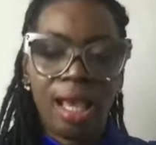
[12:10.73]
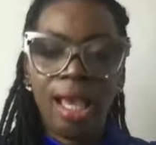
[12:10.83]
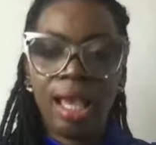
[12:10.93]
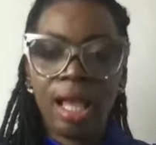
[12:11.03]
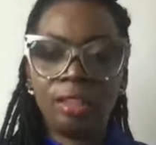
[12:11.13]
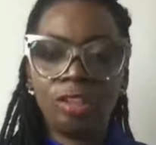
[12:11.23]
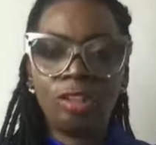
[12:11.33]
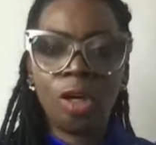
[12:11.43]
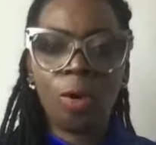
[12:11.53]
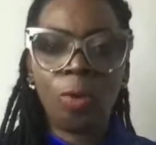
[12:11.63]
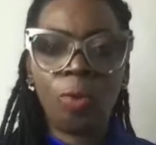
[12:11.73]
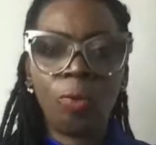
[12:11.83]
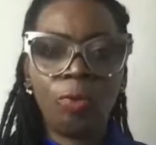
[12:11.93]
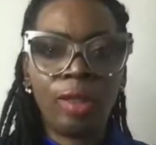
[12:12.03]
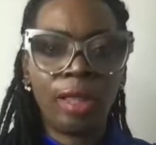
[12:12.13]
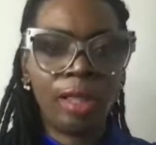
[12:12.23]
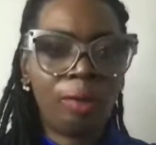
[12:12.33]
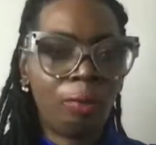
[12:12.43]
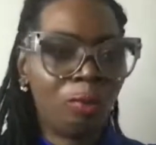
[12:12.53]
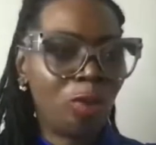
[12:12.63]
And,
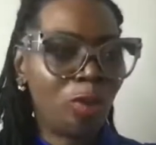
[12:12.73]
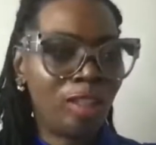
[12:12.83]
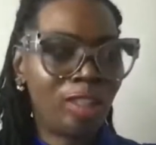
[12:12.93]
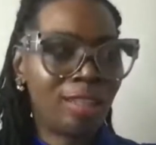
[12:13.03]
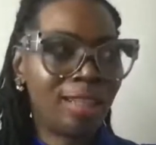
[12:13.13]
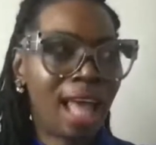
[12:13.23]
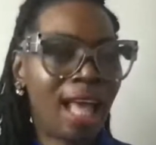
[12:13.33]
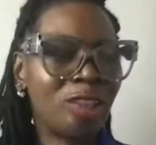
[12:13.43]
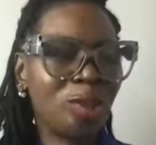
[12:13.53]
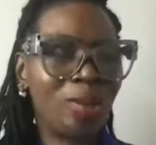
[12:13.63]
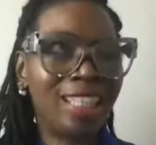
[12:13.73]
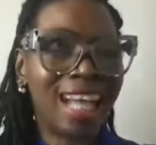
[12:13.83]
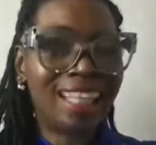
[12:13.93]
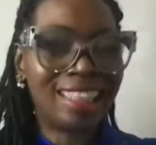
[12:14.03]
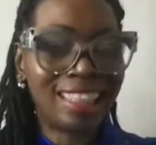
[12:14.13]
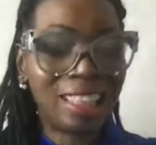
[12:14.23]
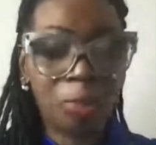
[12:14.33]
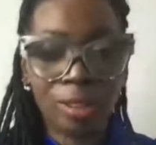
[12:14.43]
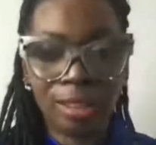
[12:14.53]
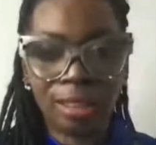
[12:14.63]

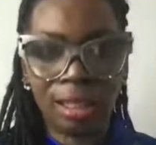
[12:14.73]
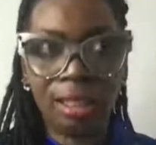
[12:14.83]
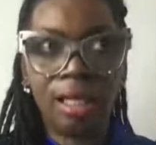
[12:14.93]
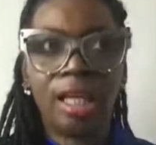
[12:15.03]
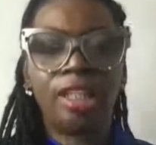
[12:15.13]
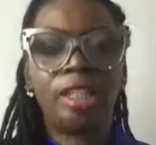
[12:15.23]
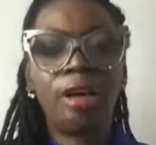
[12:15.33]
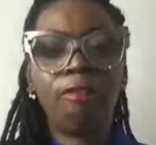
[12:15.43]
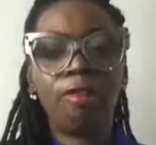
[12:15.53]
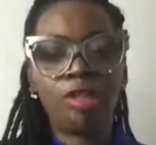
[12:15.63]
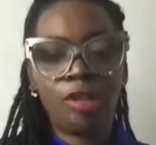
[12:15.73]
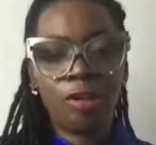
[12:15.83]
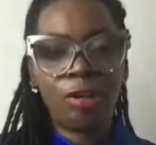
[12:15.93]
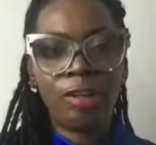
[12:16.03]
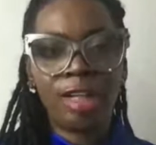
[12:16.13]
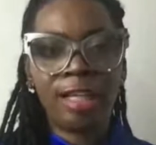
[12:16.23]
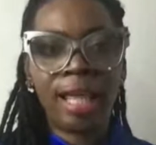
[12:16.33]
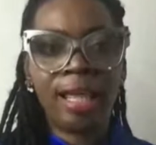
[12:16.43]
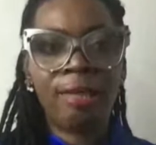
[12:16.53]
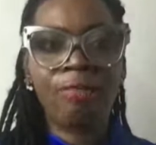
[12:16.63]
2019 was the year of return, and
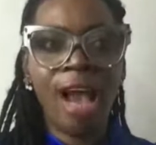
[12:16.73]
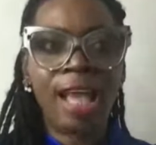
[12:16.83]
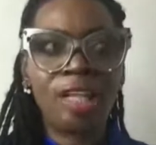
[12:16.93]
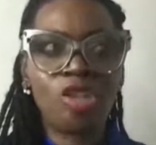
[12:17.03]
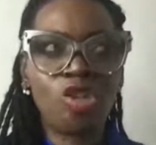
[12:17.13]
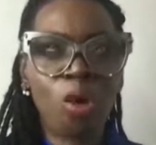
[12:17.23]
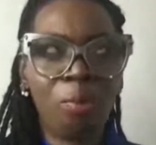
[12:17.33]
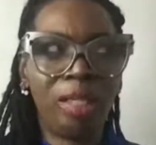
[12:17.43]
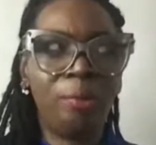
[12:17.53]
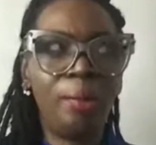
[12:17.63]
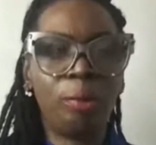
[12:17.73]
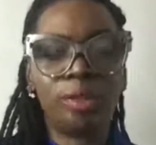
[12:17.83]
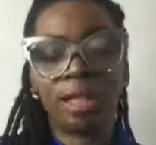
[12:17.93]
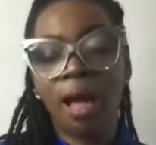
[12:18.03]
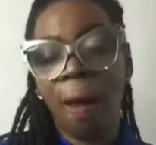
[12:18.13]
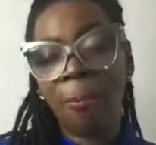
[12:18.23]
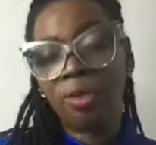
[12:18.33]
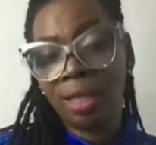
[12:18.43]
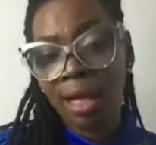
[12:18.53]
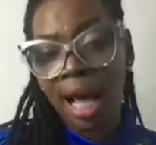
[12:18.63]
they invited so many people to come
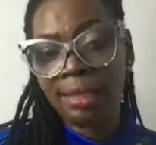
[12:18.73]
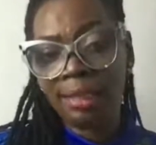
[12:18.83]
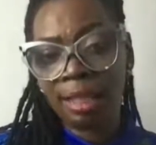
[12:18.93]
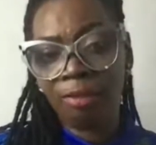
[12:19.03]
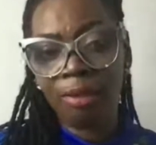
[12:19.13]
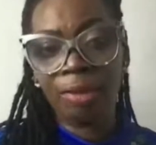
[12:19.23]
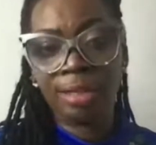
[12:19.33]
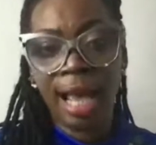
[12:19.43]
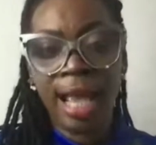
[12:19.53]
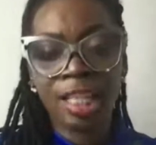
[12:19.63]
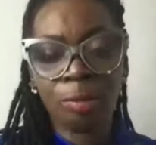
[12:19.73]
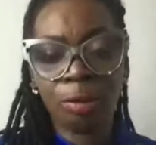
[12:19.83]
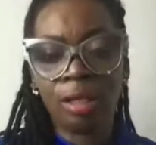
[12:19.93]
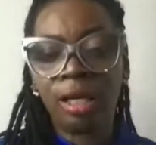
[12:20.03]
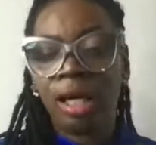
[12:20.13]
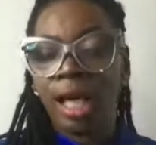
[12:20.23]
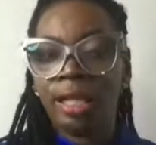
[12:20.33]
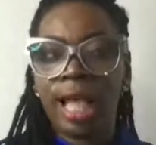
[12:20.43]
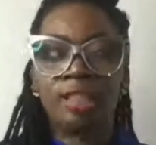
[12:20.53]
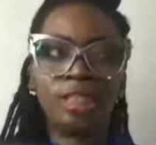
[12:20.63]
to the continent from the diaspora.
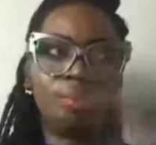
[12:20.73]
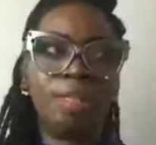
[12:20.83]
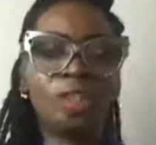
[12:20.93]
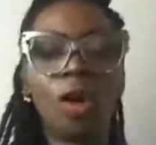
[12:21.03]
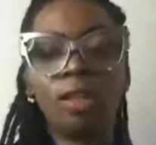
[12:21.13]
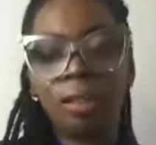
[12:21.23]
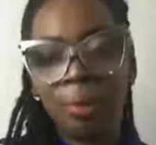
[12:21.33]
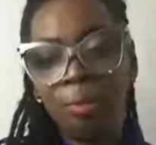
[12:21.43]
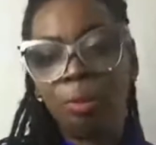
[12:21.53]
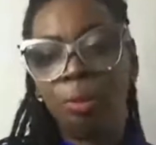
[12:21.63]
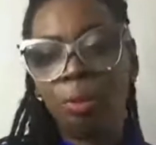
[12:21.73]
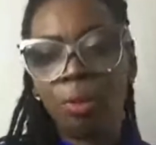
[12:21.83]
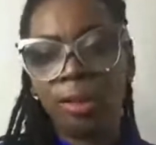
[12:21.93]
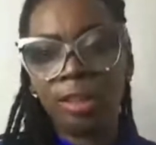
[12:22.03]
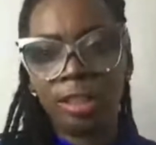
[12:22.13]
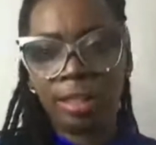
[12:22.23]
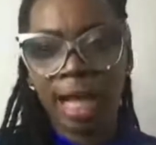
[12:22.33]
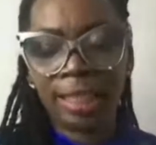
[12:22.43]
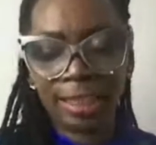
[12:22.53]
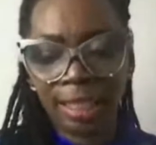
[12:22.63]
And that just means all of the people born in the
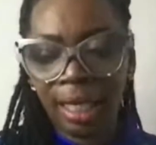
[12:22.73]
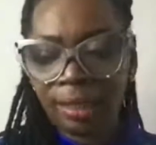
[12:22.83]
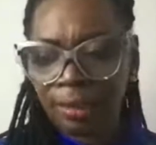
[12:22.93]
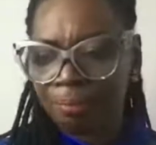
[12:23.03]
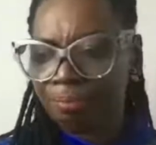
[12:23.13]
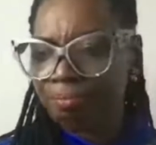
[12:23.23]
United States.